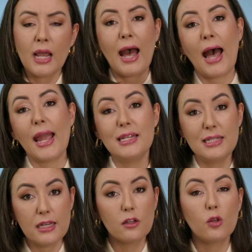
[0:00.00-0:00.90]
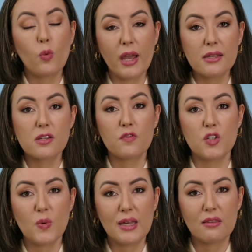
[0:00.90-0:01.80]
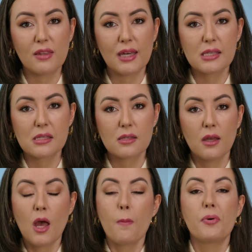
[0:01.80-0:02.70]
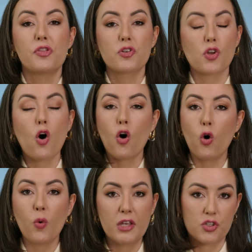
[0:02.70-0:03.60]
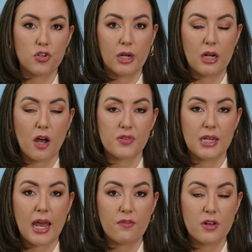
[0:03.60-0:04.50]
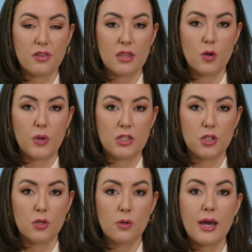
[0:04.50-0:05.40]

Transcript: ideal ways of doing things, but there's always trade offs in everything that we do.